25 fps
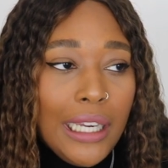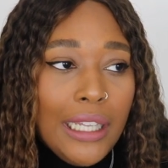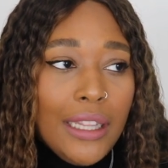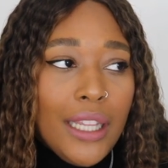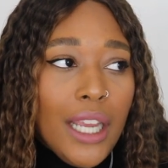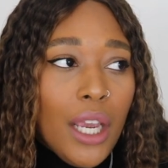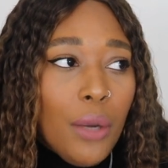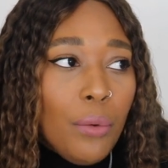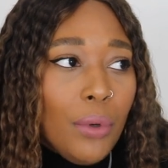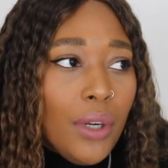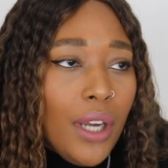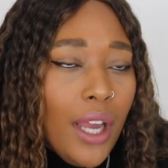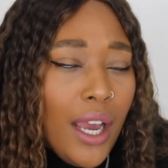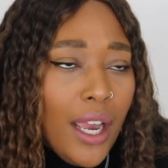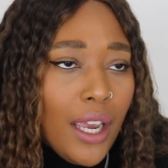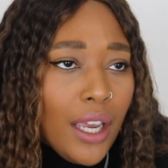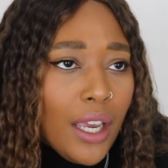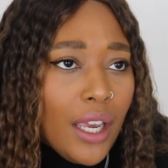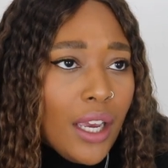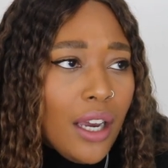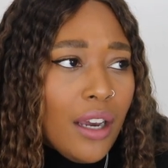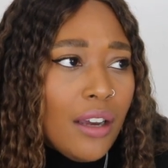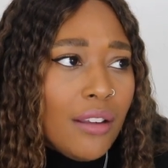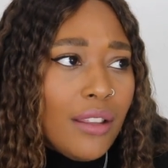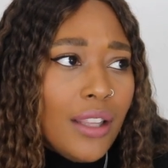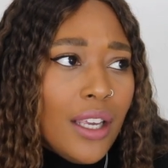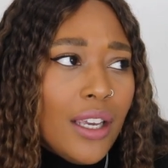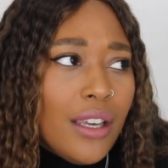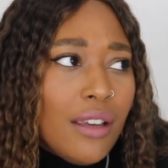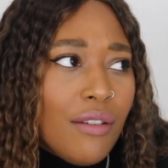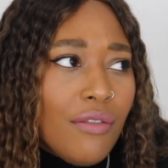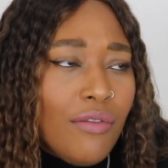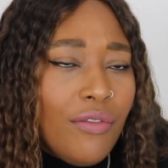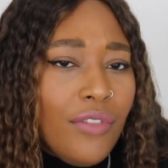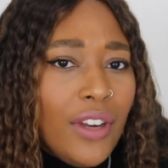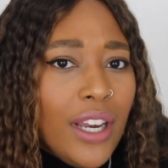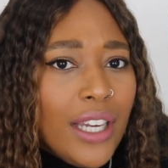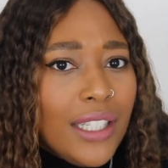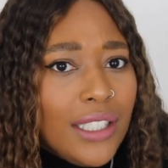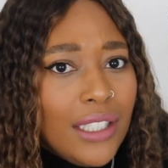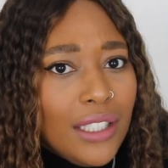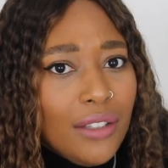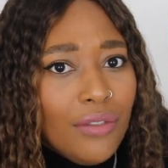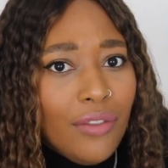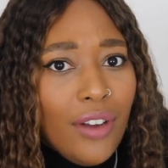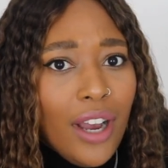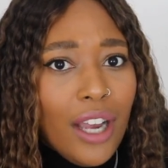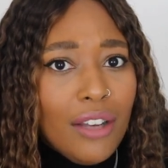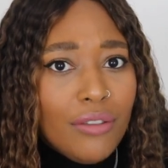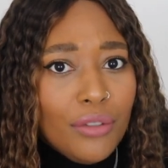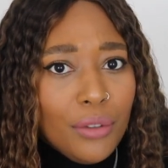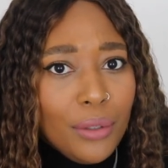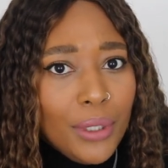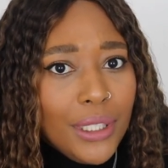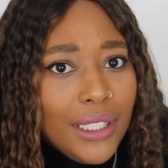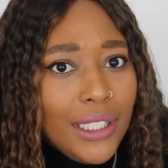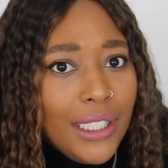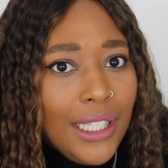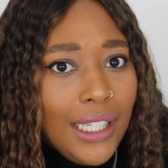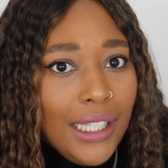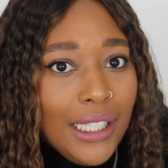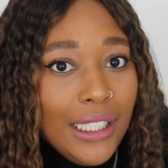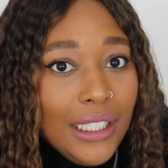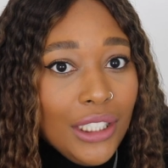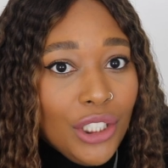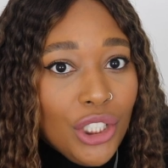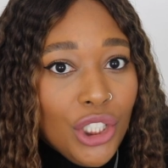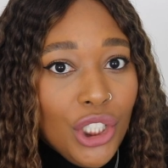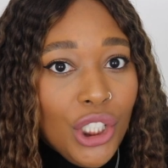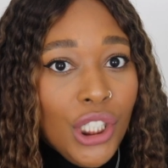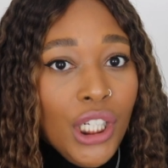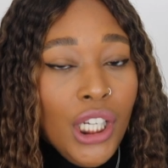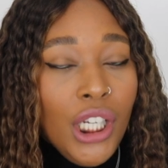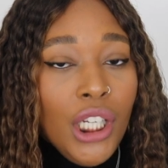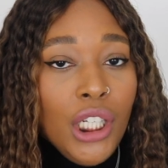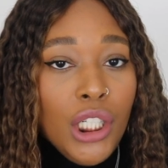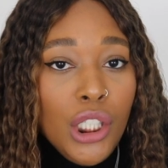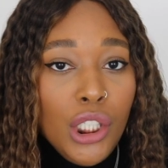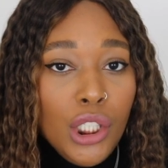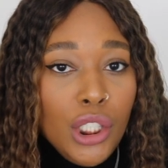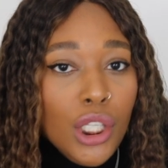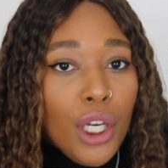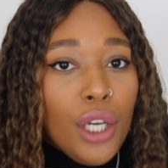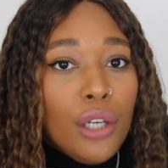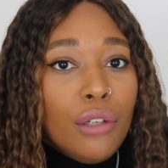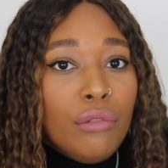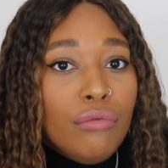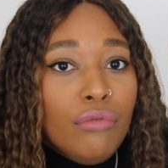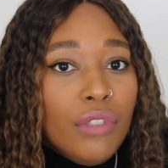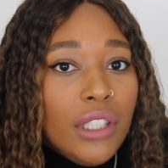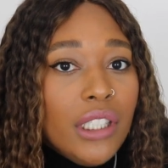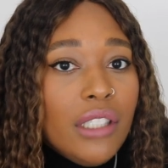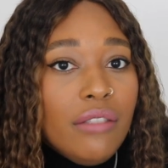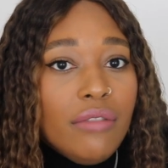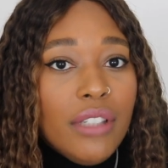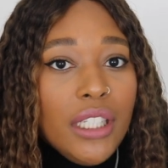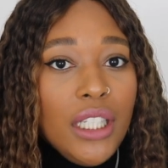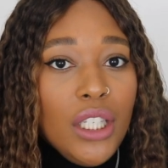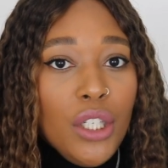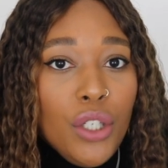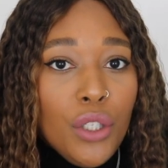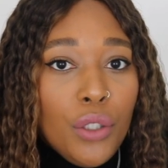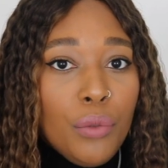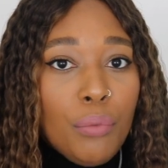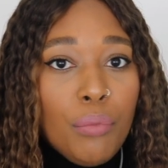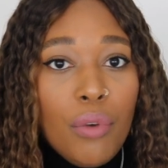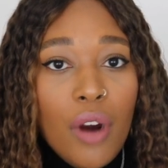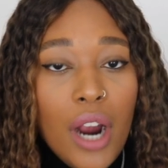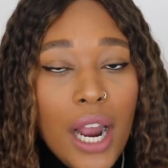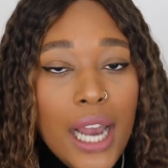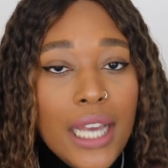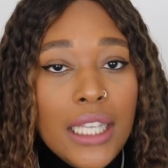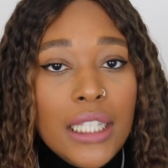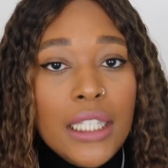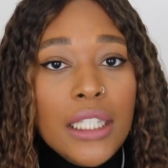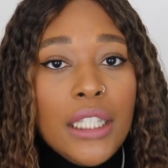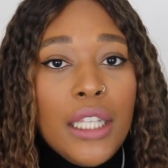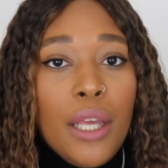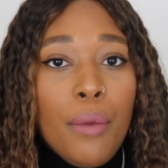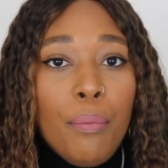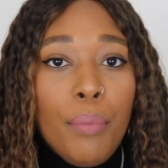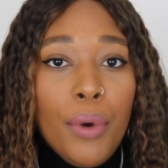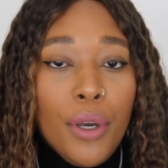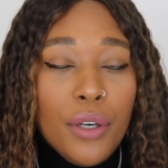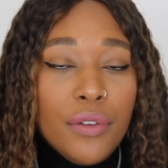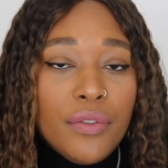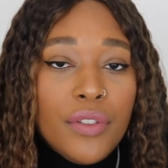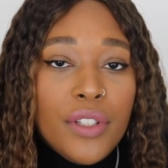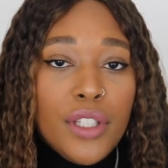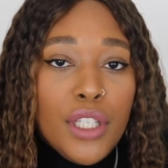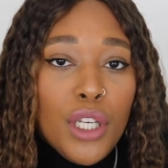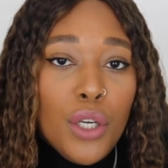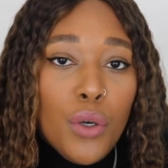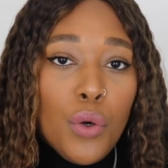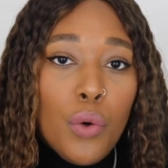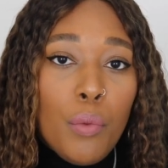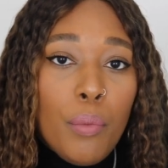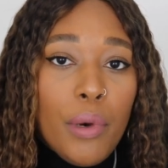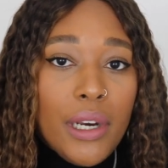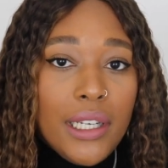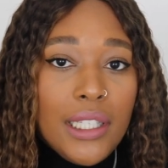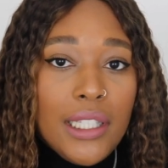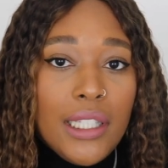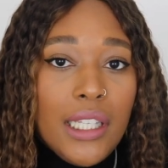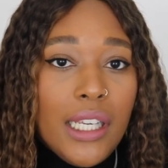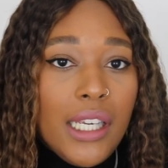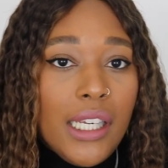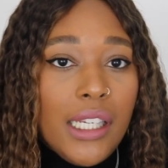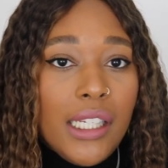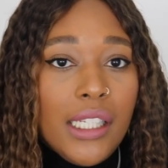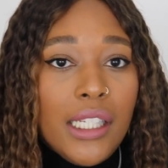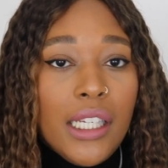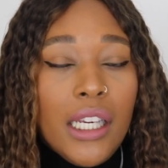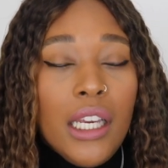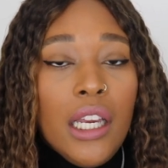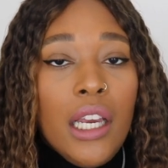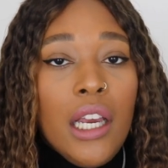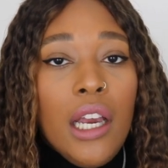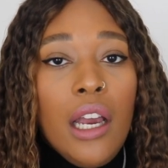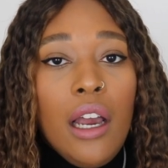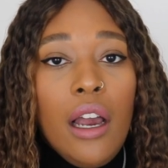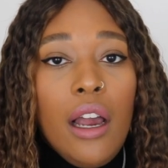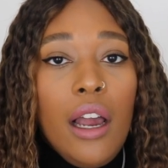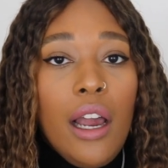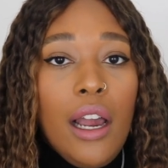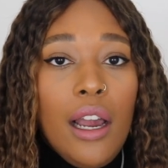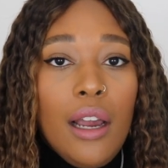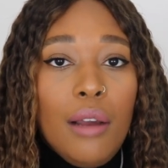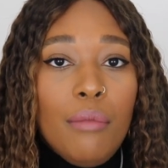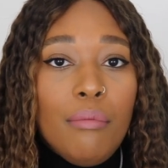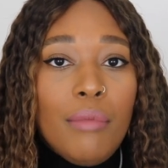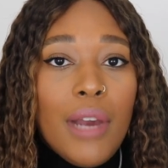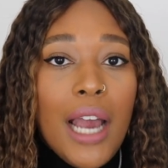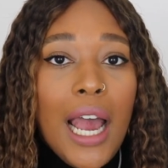and they were like I think 35 quid each so really really good price they're both single breasted um,